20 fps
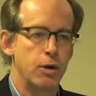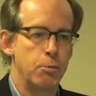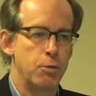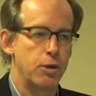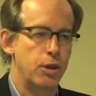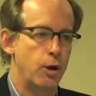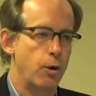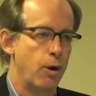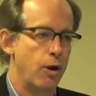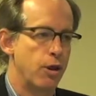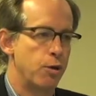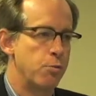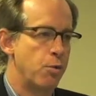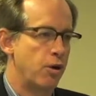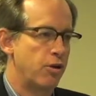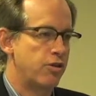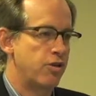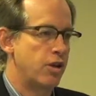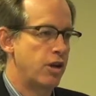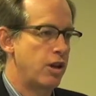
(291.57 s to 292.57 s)
But there were other
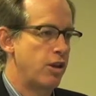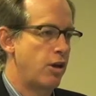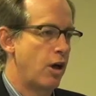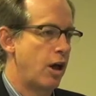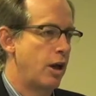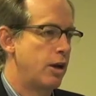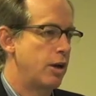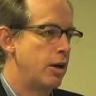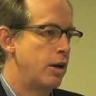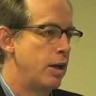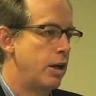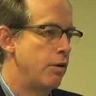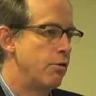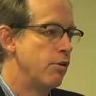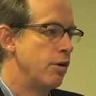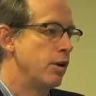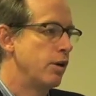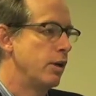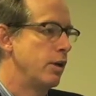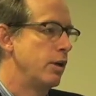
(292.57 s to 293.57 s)
books that he thought he'd
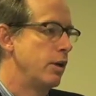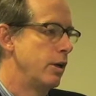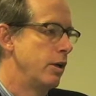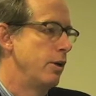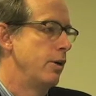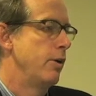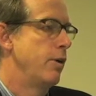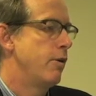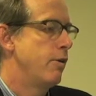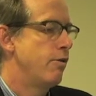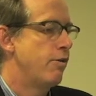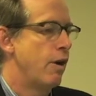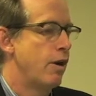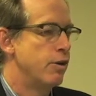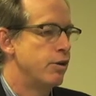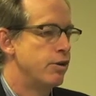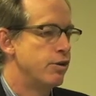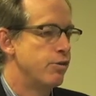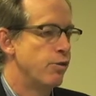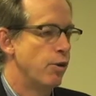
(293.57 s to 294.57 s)
really
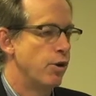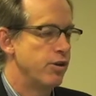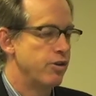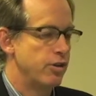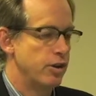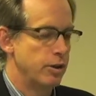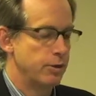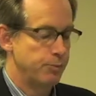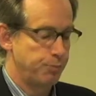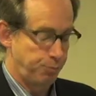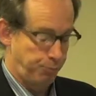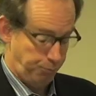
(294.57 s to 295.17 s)
found his voice in.